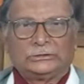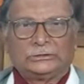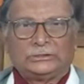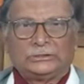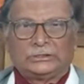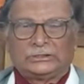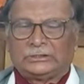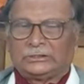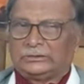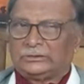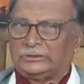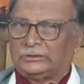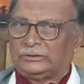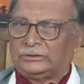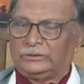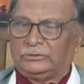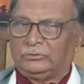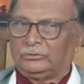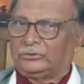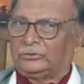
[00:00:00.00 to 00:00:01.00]
And
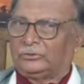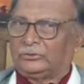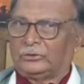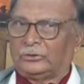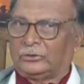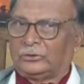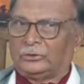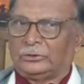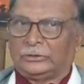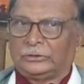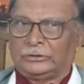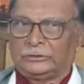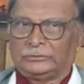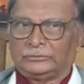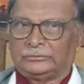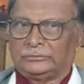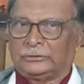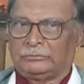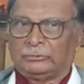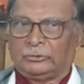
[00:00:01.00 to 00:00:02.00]
he was not allowing
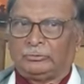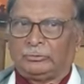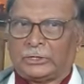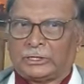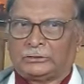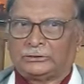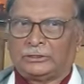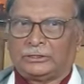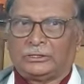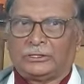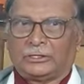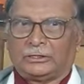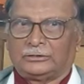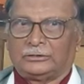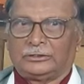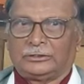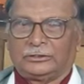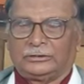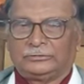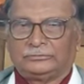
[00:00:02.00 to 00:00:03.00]
them to park their car
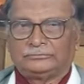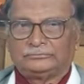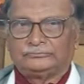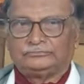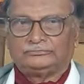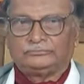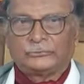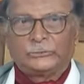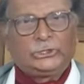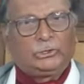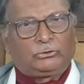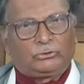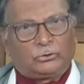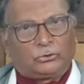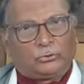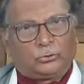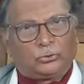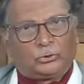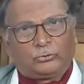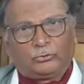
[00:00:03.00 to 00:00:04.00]
there. He was not
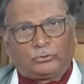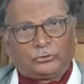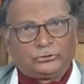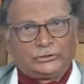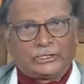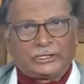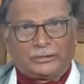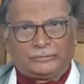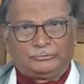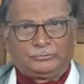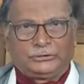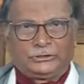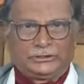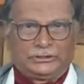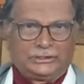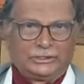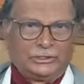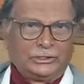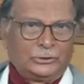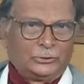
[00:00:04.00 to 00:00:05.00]
knowing what is happening,
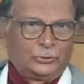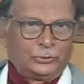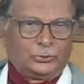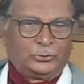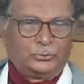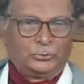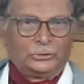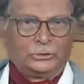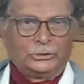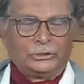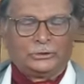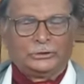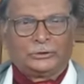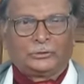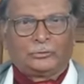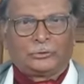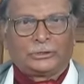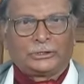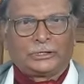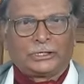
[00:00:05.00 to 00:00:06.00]

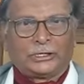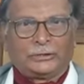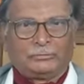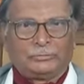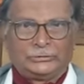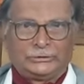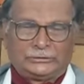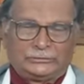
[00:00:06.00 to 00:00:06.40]
what has happened.